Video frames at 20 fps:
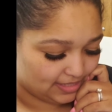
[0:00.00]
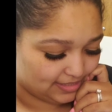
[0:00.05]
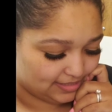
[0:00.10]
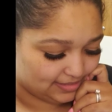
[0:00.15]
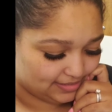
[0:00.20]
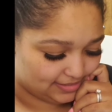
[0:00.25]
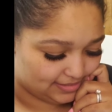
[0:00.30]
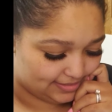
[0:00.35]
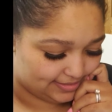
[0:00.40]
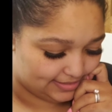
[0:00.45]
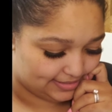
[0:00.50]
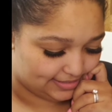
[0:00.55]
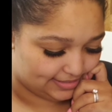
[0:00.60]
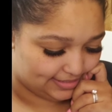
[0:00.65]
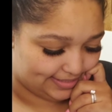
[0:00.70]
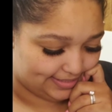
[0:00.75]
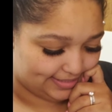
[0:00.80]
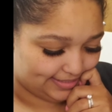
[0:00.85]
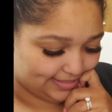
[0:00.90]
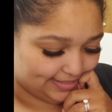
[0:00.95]

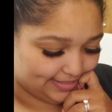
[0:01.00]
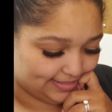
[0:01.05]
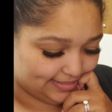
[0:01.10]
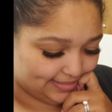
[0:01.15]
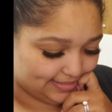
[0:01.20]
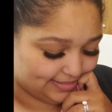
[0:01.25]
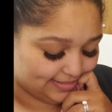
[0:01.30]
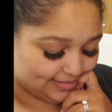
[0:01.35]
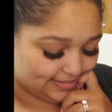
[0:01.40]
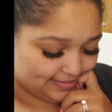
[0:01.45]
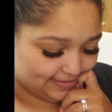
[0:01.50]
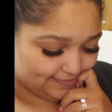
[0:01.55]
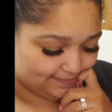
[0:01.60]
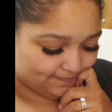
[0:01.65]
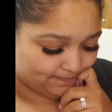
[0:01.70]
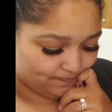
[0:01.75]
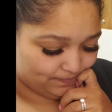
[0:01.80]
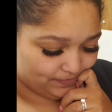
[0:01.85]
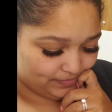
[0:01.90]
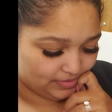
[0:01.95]
16,
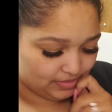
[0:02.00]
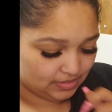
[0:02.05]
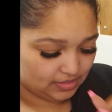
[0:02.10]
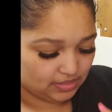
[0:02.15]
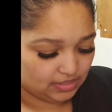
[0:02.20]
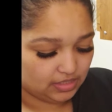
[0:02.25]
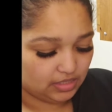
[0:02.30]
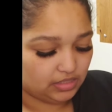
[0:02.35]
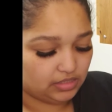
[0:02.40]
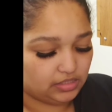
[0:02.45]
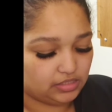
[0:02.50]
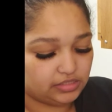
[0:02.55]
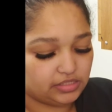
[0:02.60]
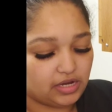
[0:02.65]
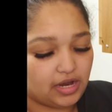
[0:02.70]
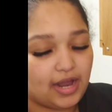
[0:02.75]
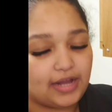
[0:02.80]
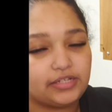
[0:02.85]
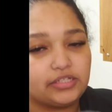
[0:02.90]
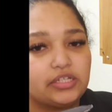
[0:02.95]
these are
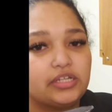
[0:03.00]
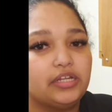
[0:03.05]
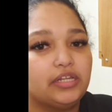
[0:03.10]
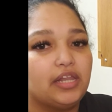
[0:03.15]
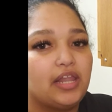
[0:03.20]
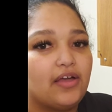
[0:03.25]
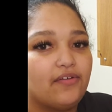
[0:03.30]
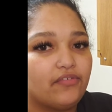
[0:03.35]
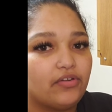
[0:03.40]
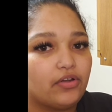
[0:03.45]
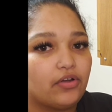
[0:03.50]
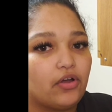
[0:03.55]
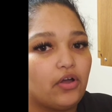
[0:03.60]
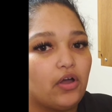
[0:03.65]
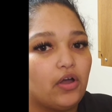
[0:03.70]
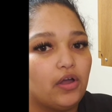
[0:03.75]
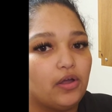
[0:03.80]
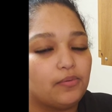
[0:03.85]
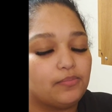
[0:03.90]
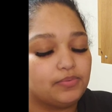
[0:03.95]
actually 11
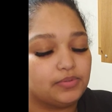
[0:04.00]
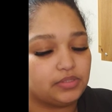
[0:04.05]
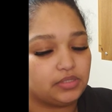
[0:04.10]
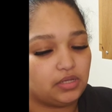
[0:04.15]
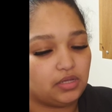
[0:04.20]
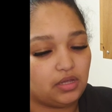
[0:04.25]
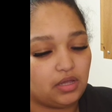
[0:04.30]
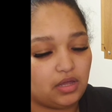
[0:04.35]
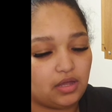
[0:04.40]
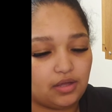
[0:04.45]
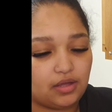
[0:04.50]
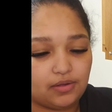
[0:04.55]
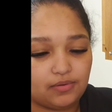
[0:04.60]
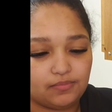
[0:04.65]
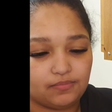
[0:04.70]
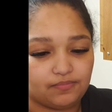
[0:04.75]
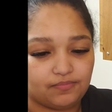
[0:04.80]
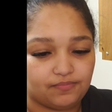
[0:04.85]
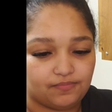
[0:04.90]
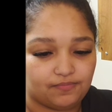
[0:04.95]
carbs
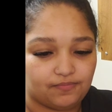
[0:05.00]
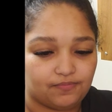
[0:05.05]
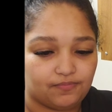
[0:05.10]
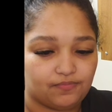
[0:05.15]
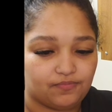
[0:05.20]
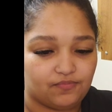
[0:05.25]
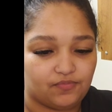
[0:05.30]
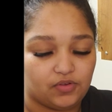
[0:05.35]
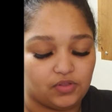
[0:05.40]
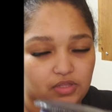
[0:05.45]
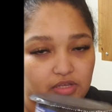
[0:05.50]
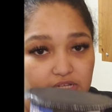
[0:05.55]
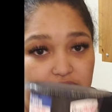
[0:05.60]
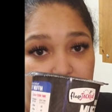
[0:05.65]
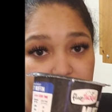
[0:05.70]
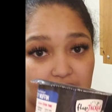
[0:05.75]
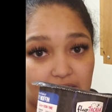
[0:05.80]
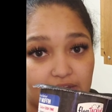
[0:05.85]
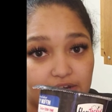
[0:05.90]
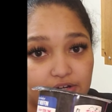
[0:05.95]
for the
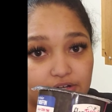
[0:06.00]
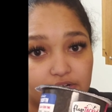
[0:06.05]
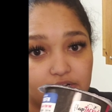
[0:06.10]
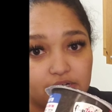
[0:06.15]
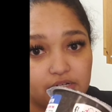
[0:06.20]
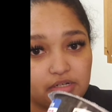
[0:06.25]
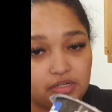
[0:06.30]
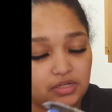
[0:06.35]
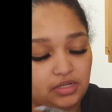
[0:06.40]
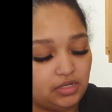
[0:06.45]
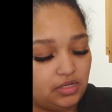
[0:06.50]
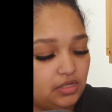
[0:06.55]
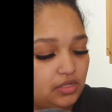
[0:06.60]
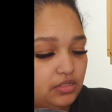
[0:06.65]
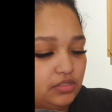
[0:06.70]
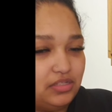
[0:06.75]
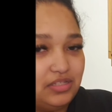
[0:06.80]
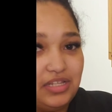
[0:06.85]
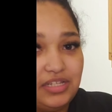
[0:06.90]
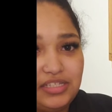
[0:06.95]
container,
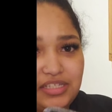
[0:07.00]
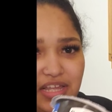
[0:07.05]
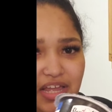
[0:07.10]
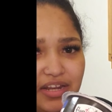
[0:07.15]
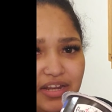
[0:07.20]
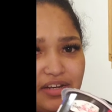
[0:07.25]
so that's not